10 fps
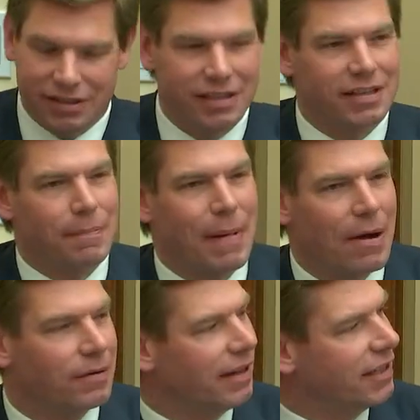This isn't
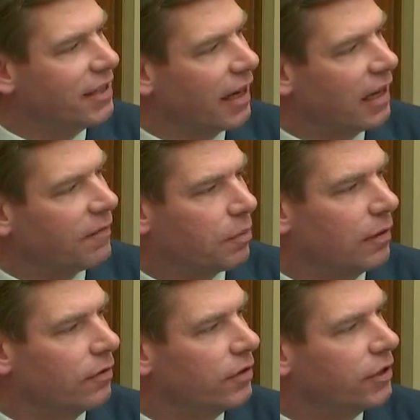about executive
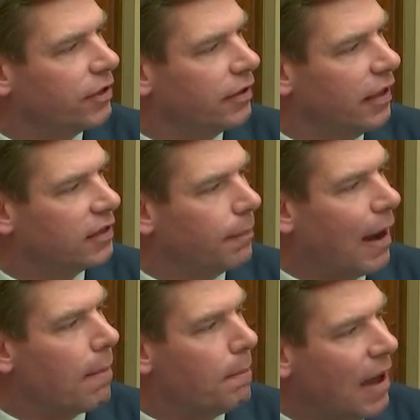privilege. It's
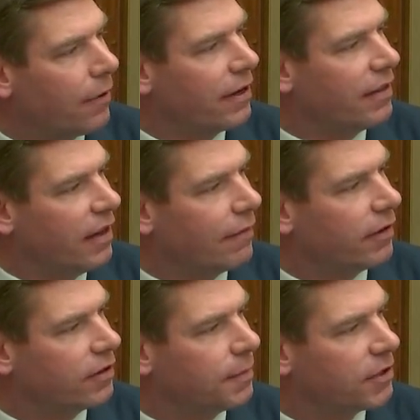about burying the
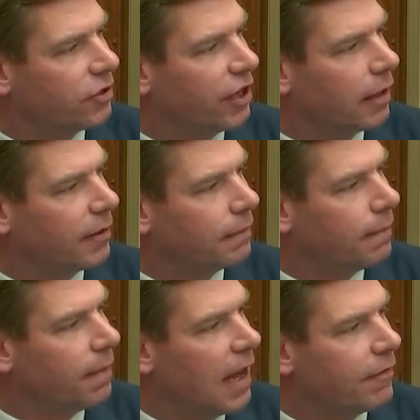evidence, Mr.
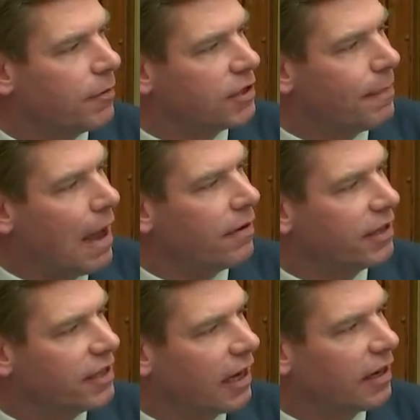Chairman. If it was
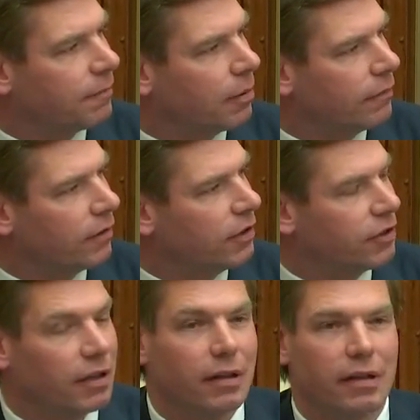about executive
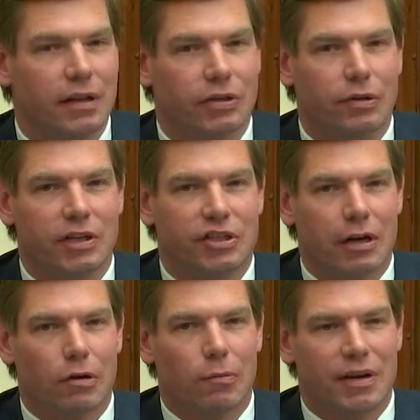privilege, the Attorney
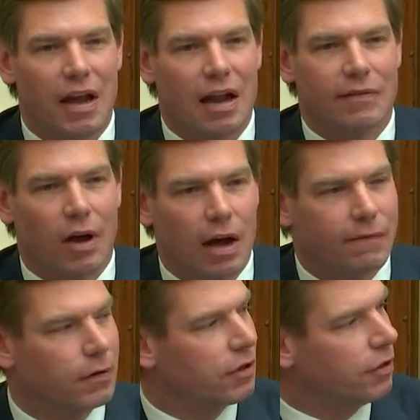General would not have
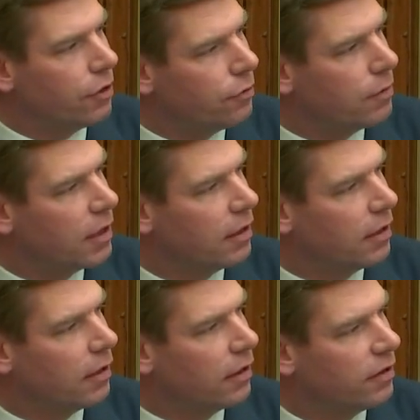offered you
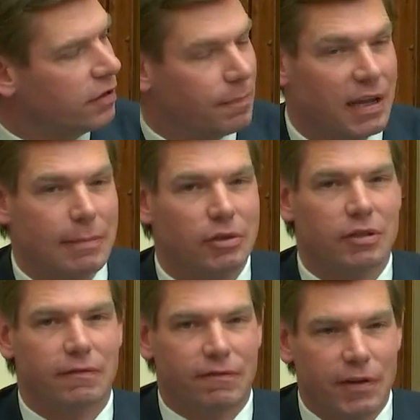to be able
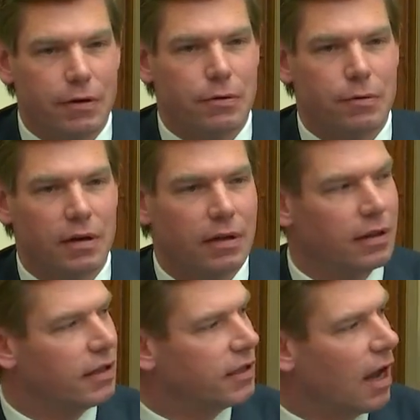to view
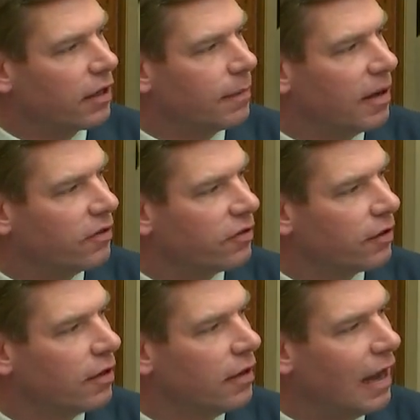the
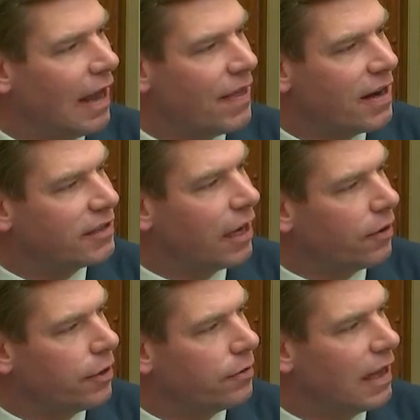documents and then
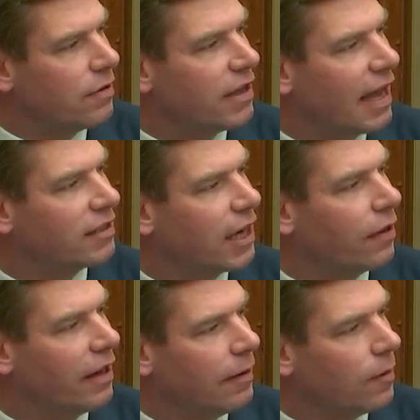tell you that you can't
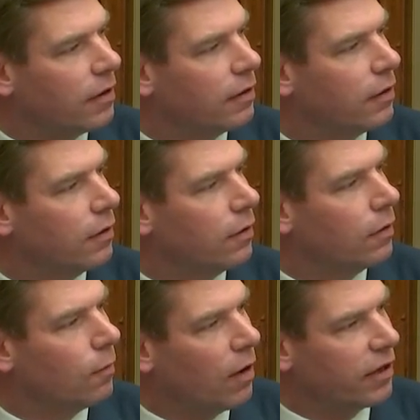tell anyone
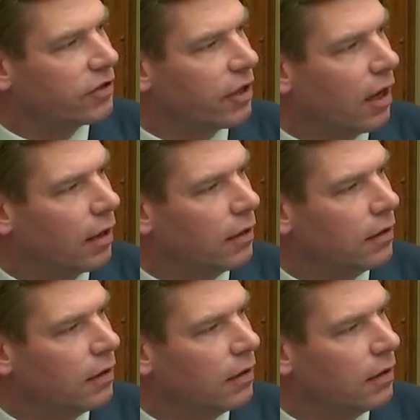what you saw.